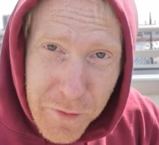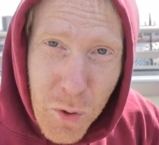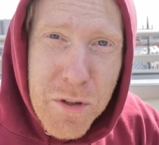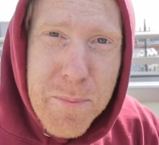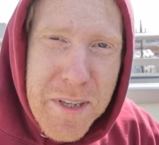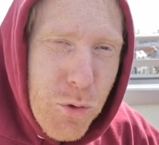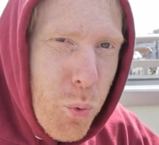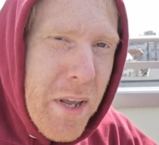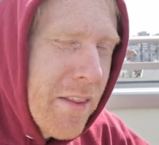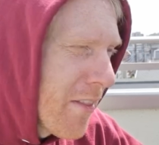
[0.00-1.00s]
that goes
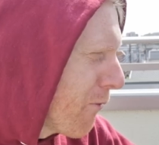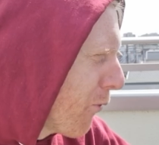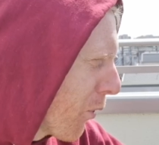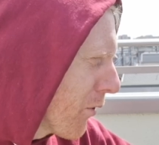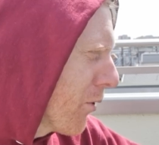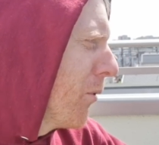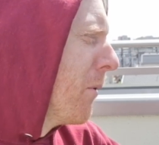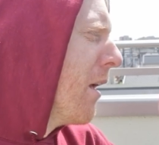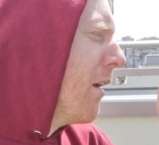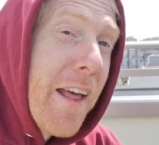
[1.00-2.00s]
between the focuser
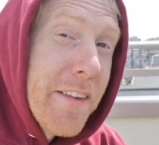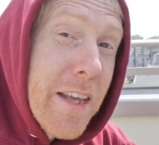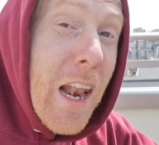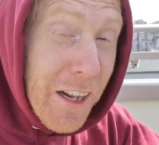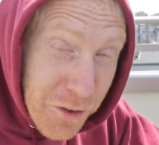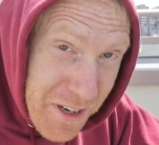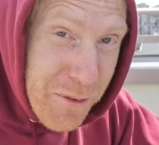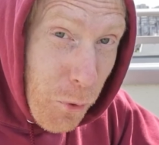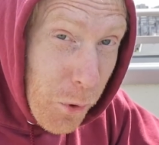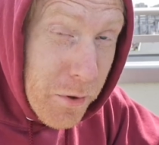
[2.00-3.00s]
and the
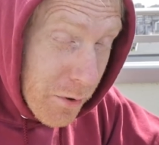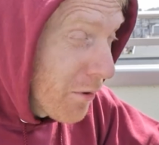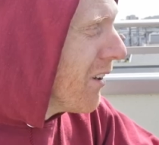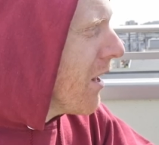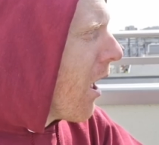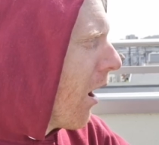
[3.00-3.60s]
electronic focuser